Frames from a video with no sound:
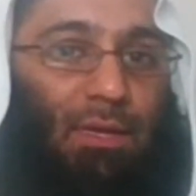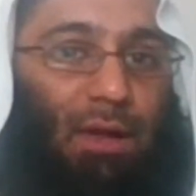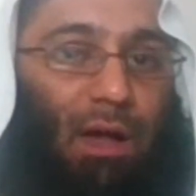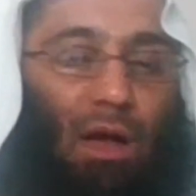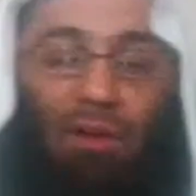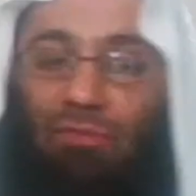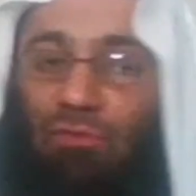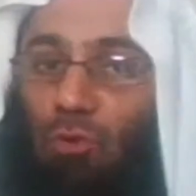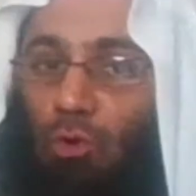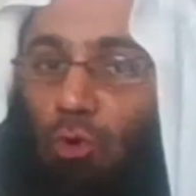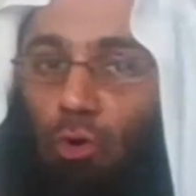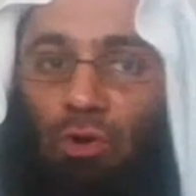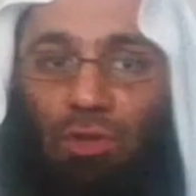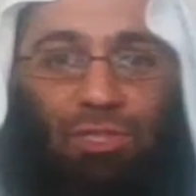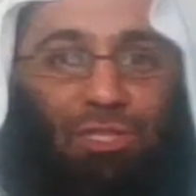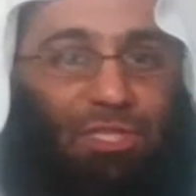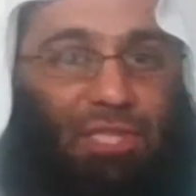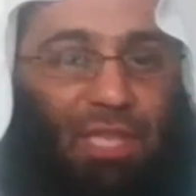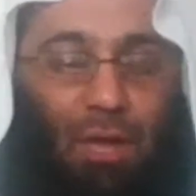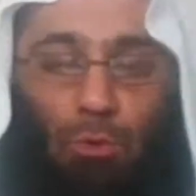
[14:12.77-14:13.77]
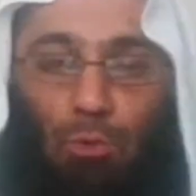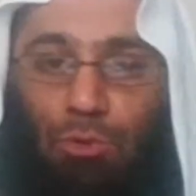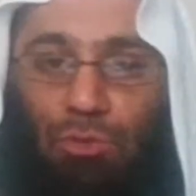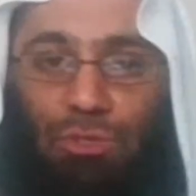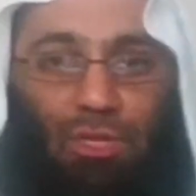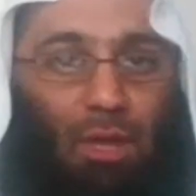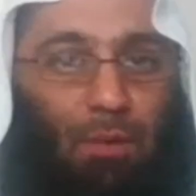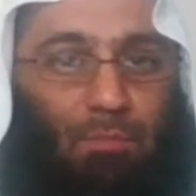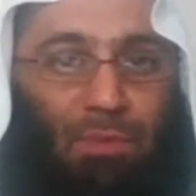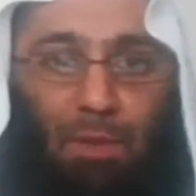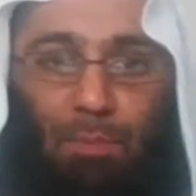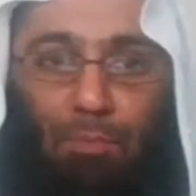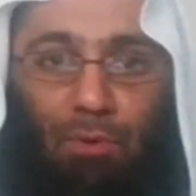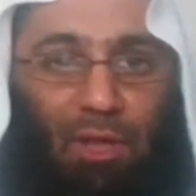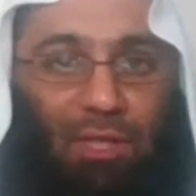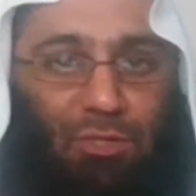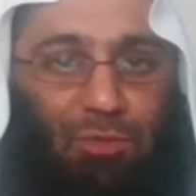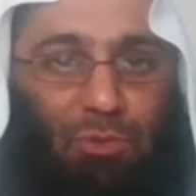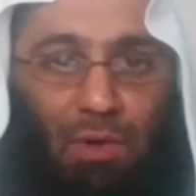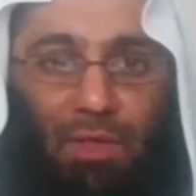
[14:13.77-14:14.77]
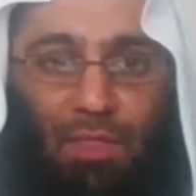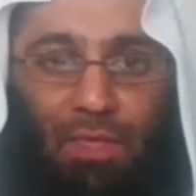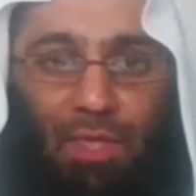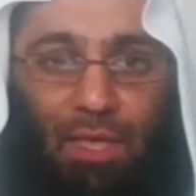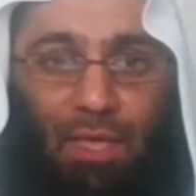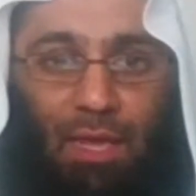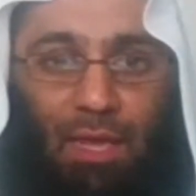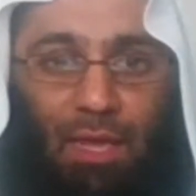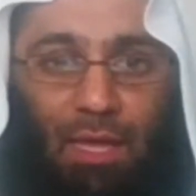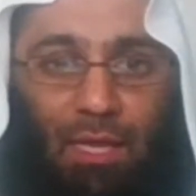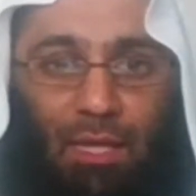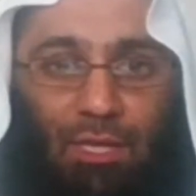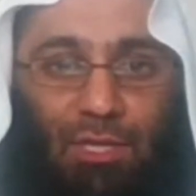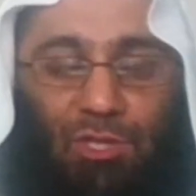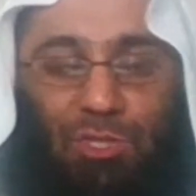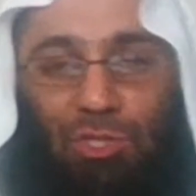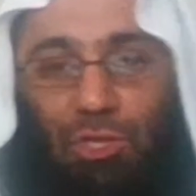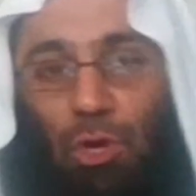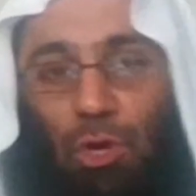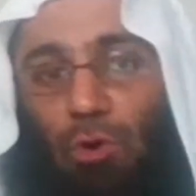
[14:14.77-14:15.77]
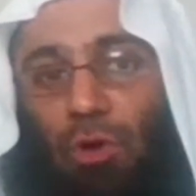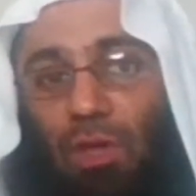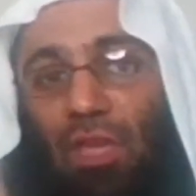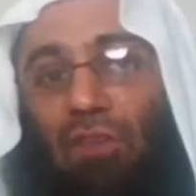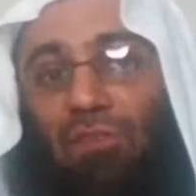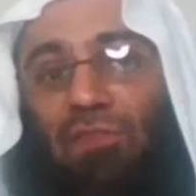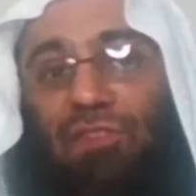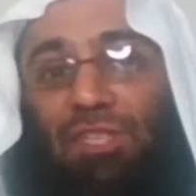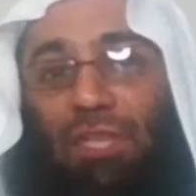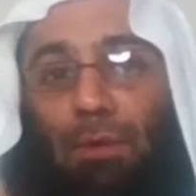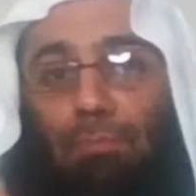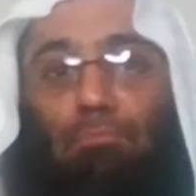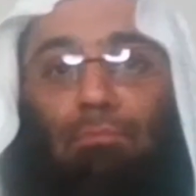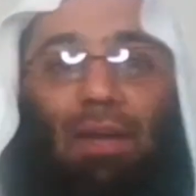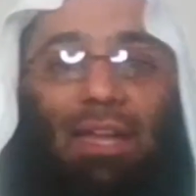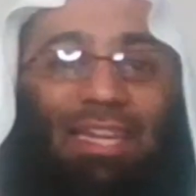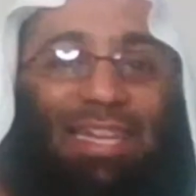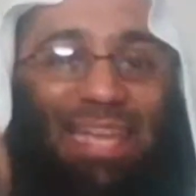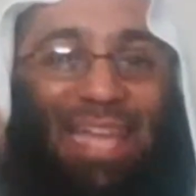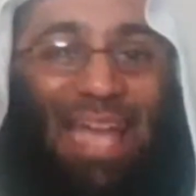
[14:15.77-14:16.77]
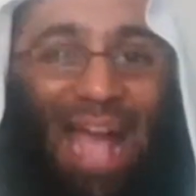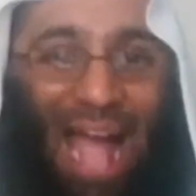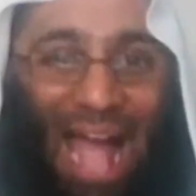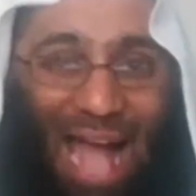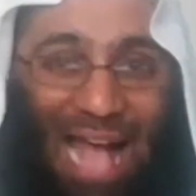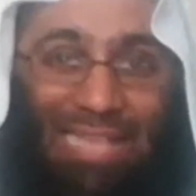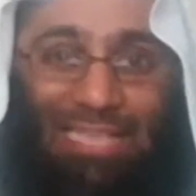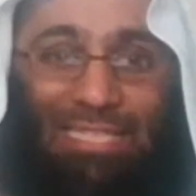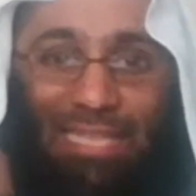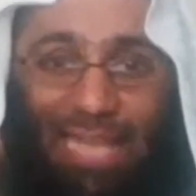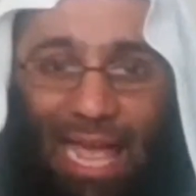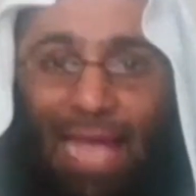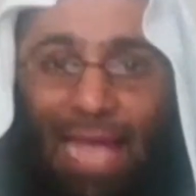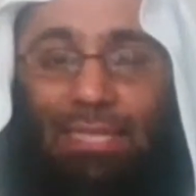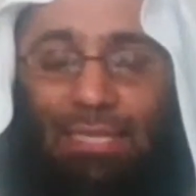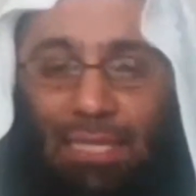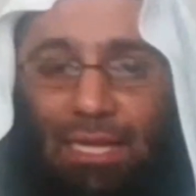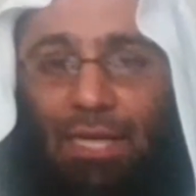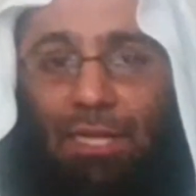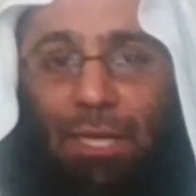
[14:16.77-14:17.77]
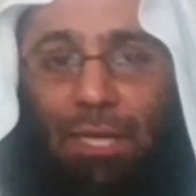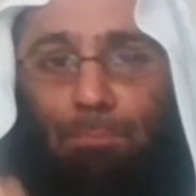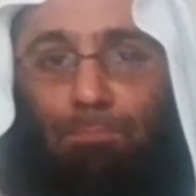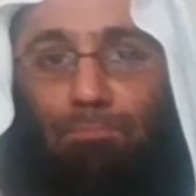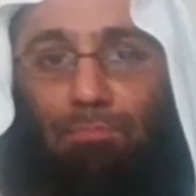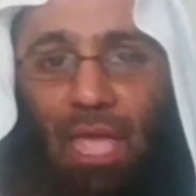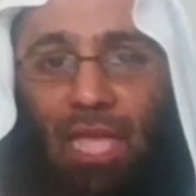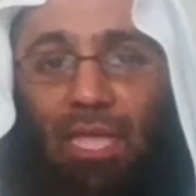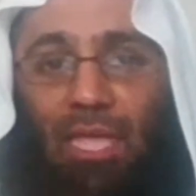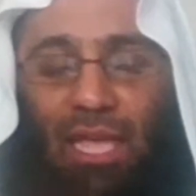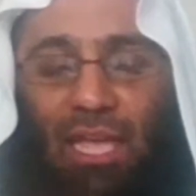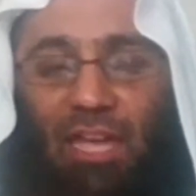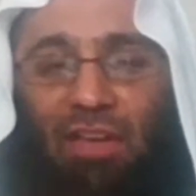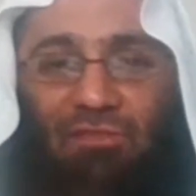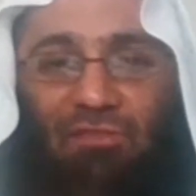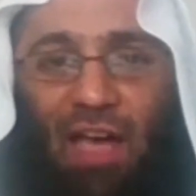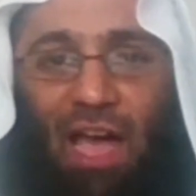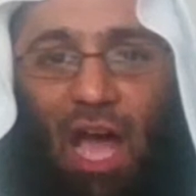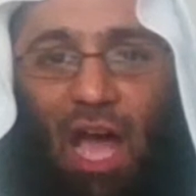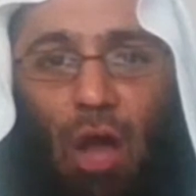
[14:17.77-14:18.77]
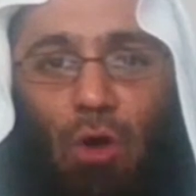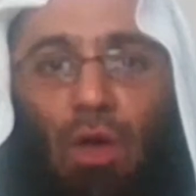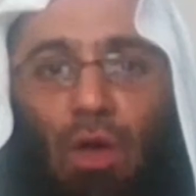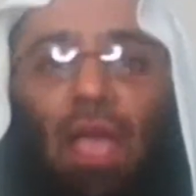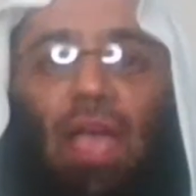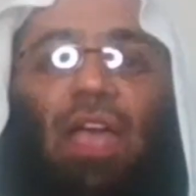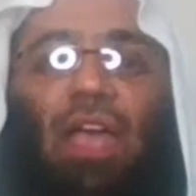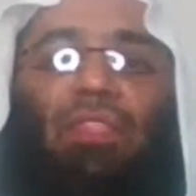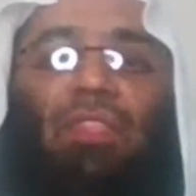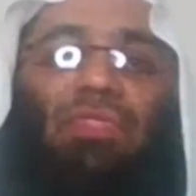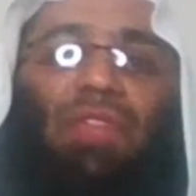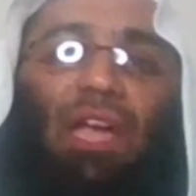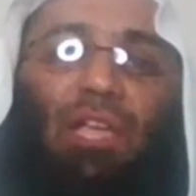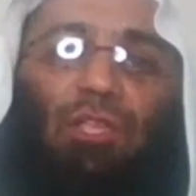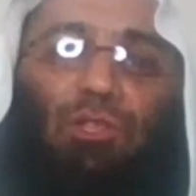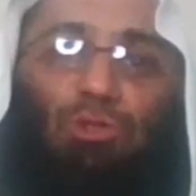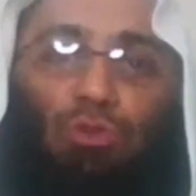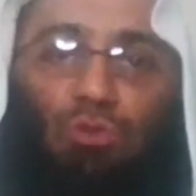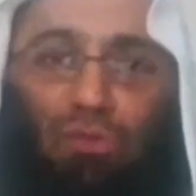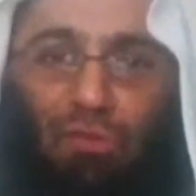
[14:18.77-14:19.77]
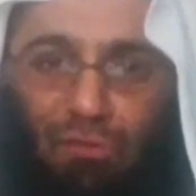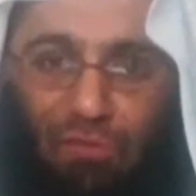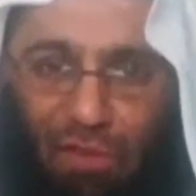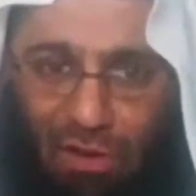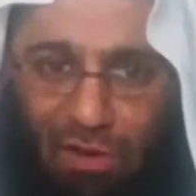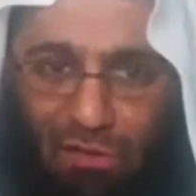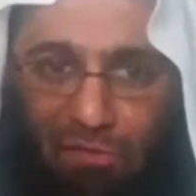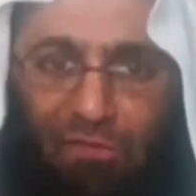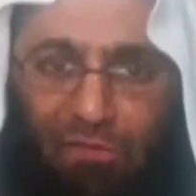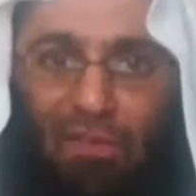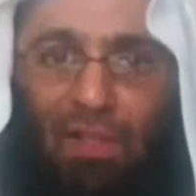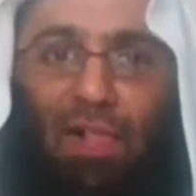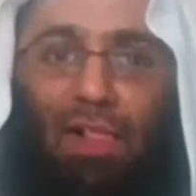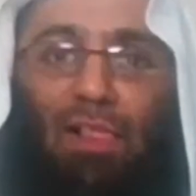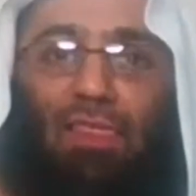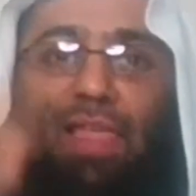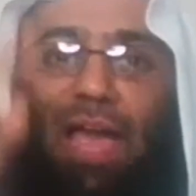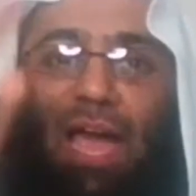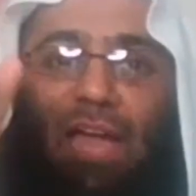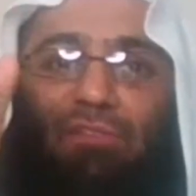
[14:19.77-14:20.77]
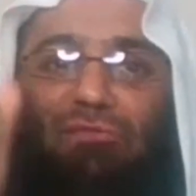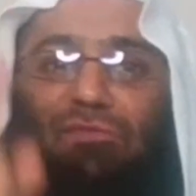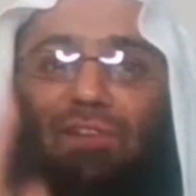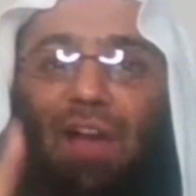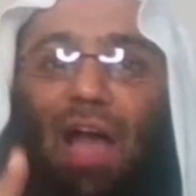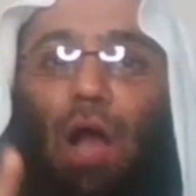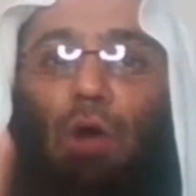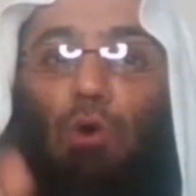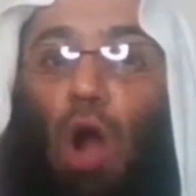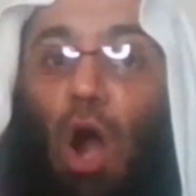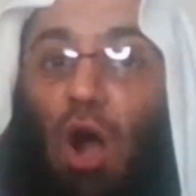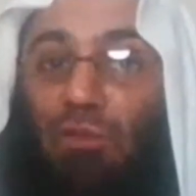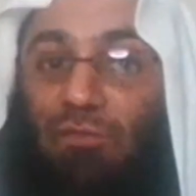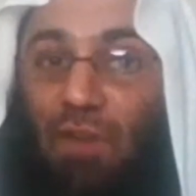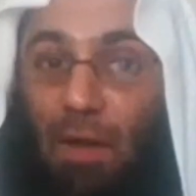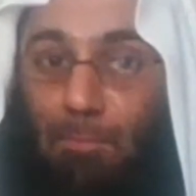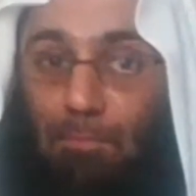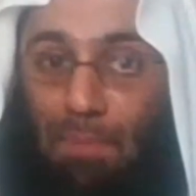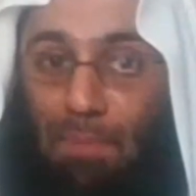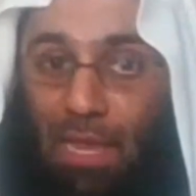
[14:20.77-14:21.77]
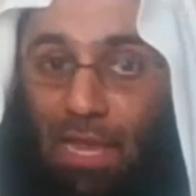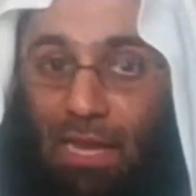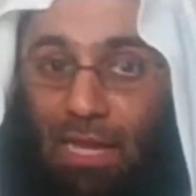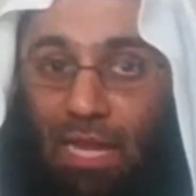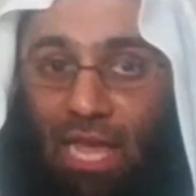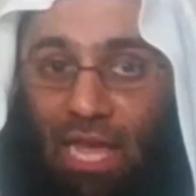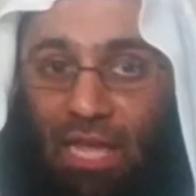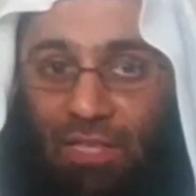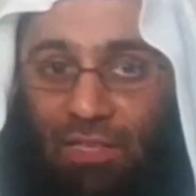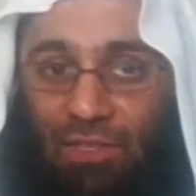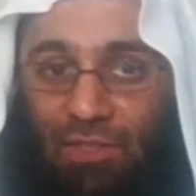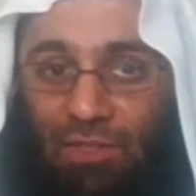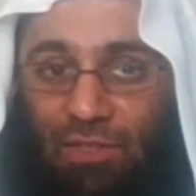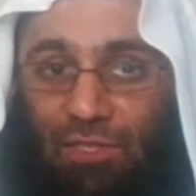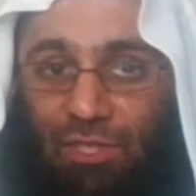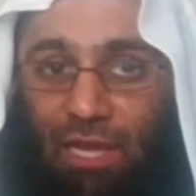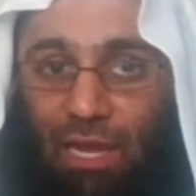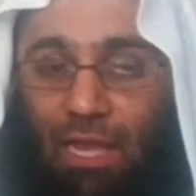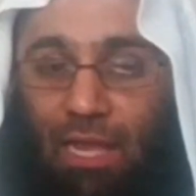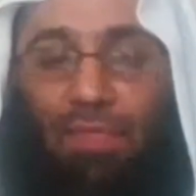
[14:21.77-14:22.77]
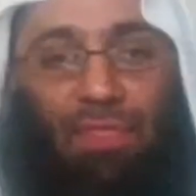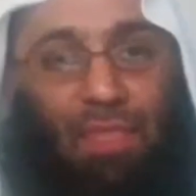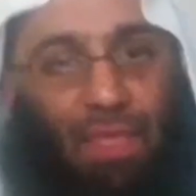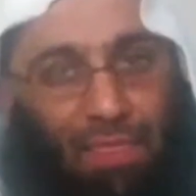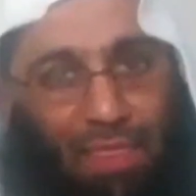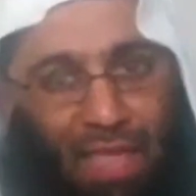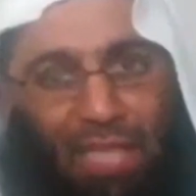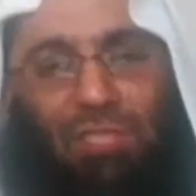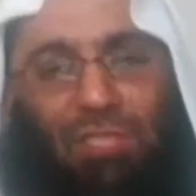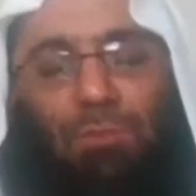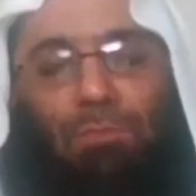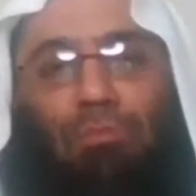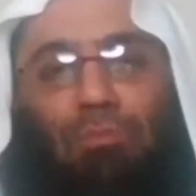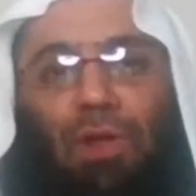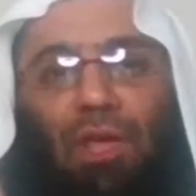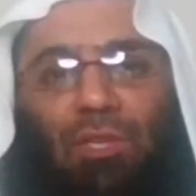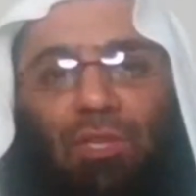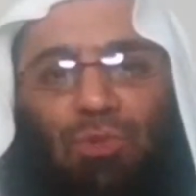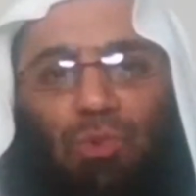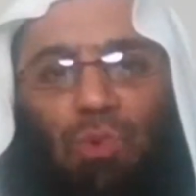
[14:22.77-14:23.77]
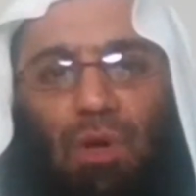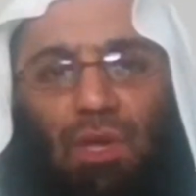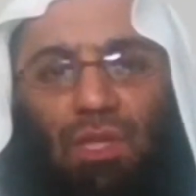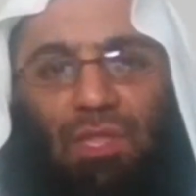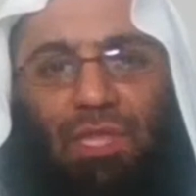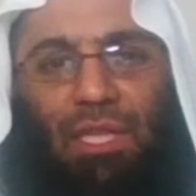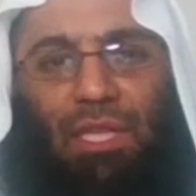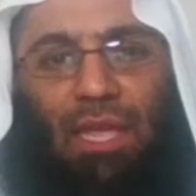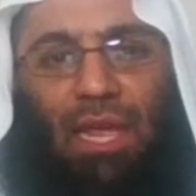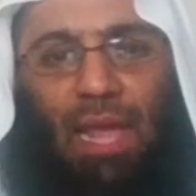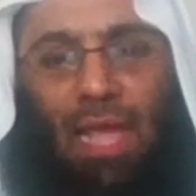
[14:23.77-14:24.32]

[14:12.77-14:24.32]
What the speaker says: Of course that would not be praiseworthy. So if somebody has ended up making a vow, then to fulfill that vow of obedience, then that's praiseworthy.